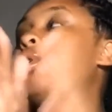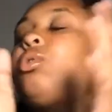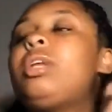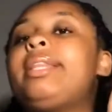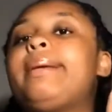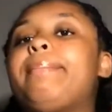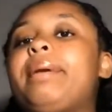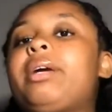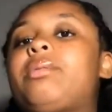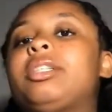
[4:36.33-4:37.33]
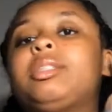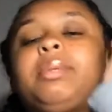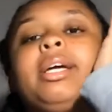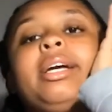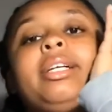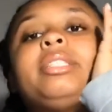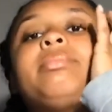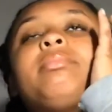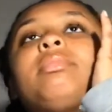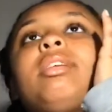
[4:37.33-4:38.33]
You need the big ones, because
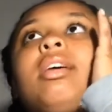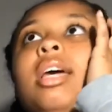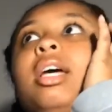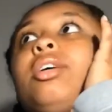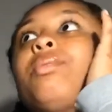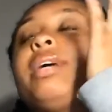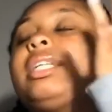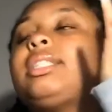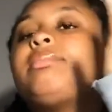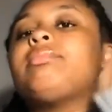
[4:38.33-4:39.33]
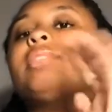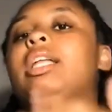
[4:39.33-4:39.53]
the reason